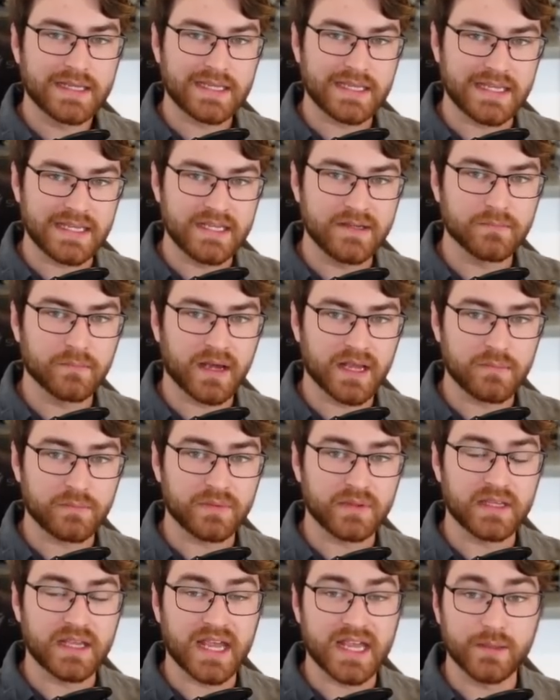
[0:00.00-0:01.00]
he might
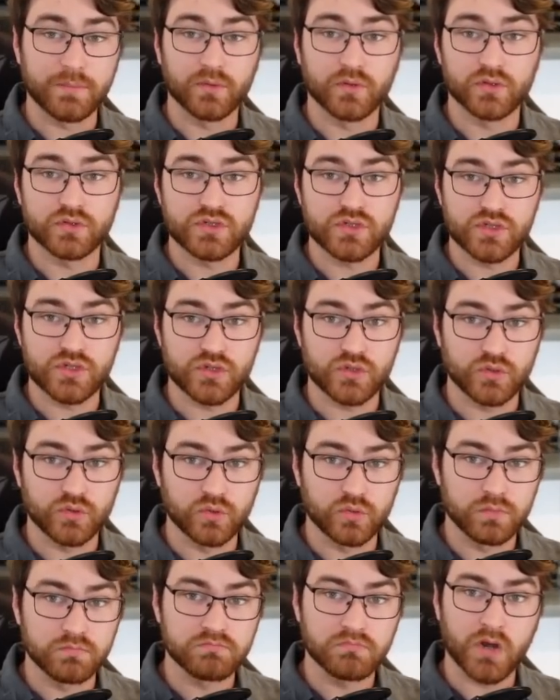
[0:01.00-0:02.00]
be able
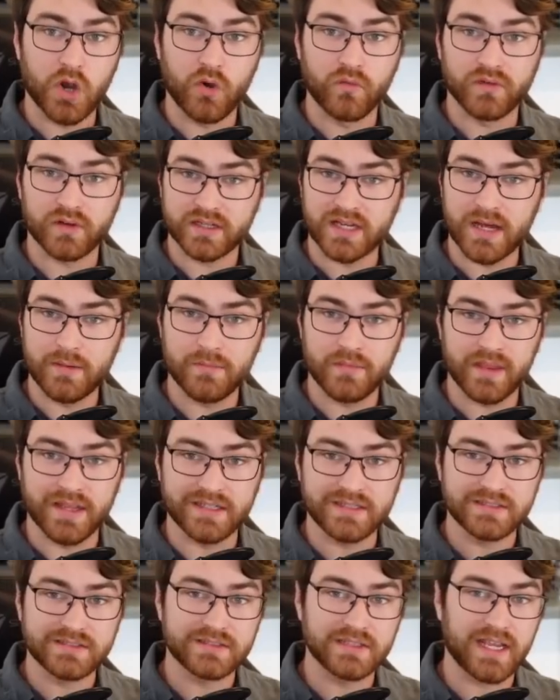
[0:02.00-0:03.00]
to overcome
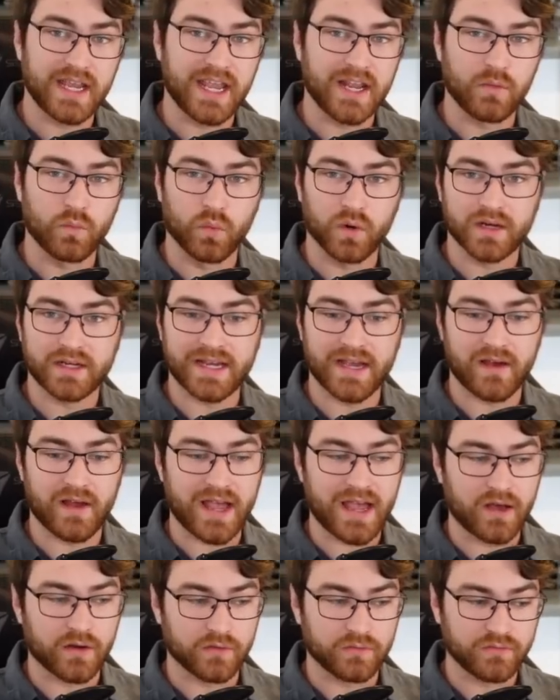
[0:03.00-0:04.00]
this and work out
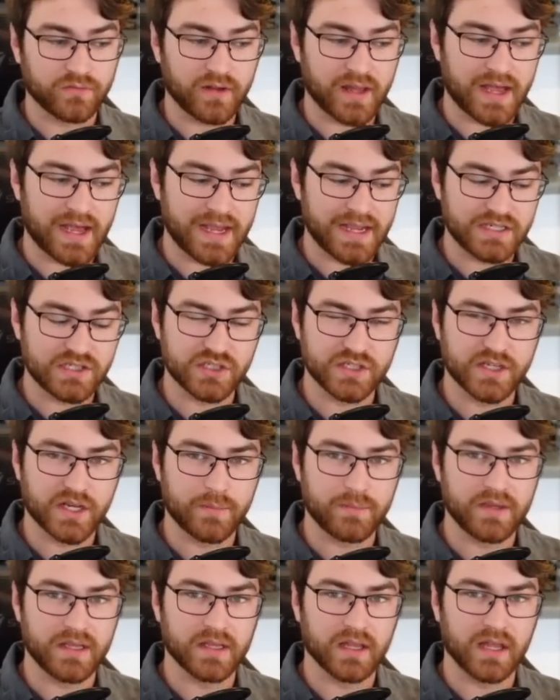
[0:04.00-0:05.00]
how to fly. It's just
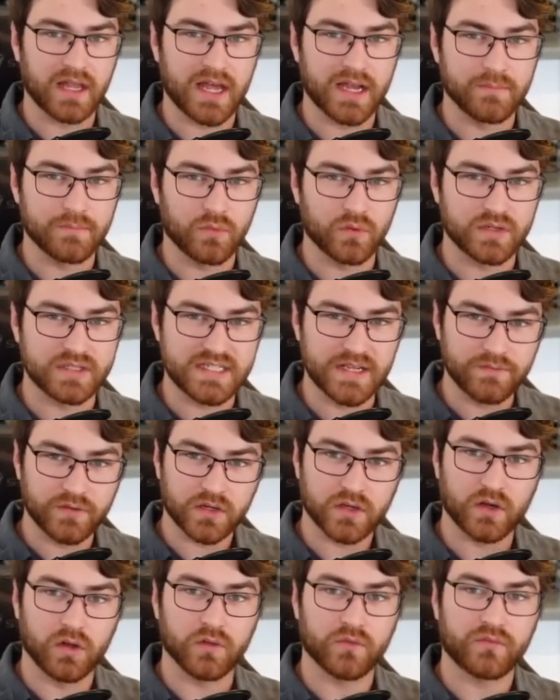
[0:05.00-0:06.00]
going to be a lot more
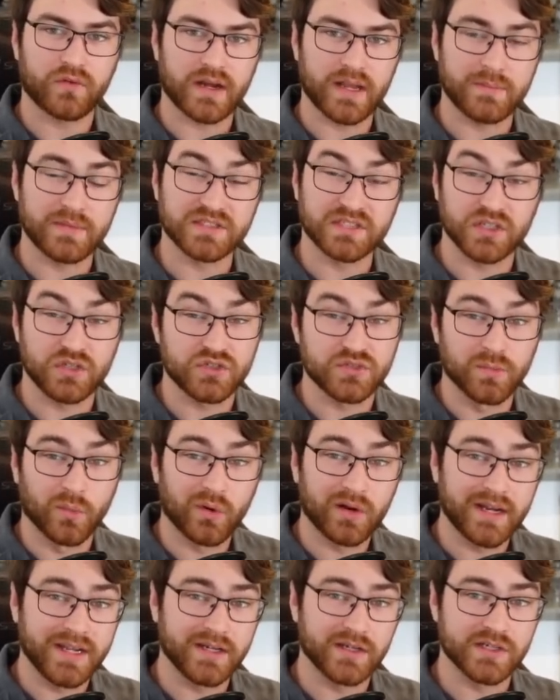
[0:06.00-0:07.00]
difficult for him. He's going to use
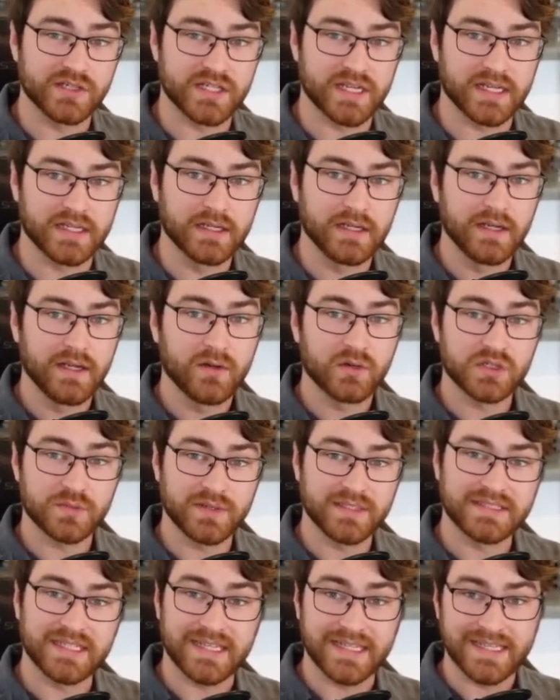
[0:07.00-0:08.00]
more energy, which
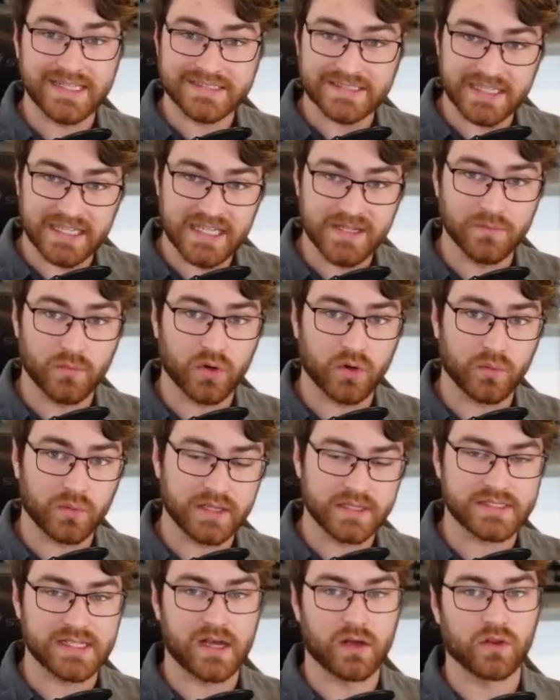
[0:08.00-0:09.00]
means that he needs to eat more when
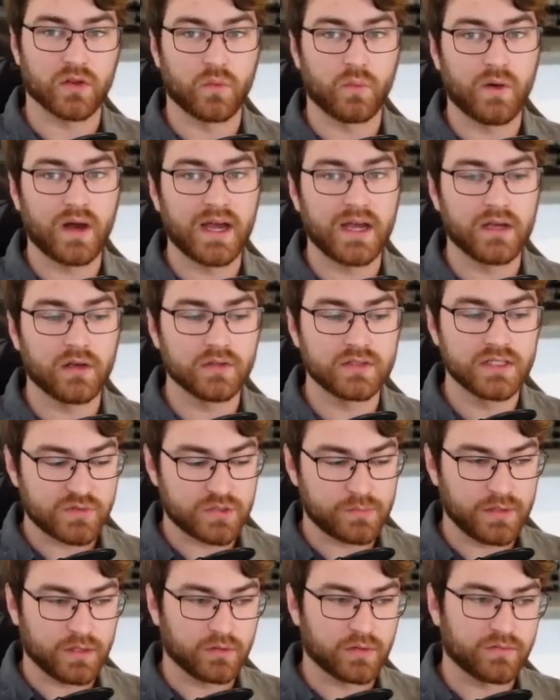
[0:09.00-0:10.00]
he's out in the wild
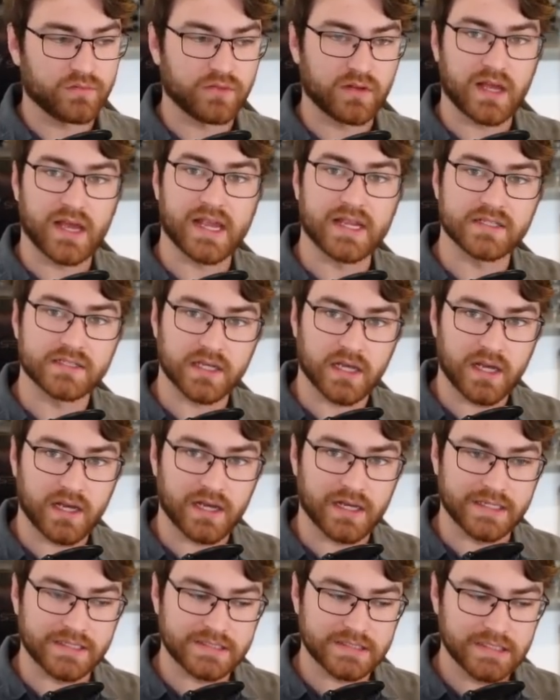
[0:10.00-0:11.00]
to be able to fly and to
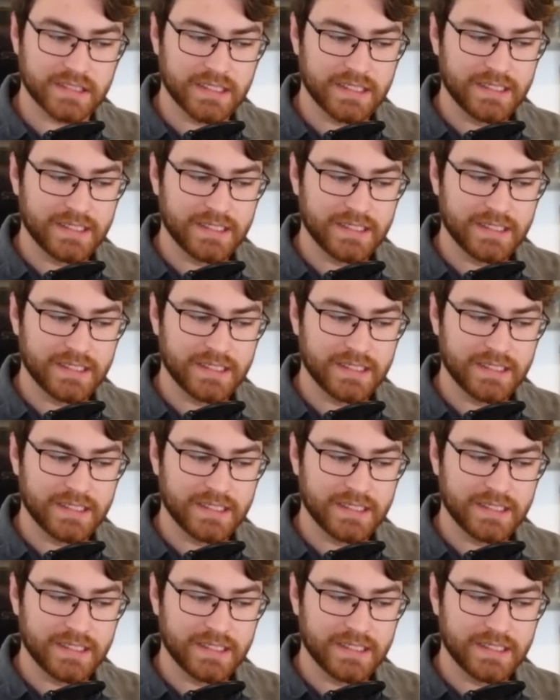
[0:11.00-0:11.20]
hunt.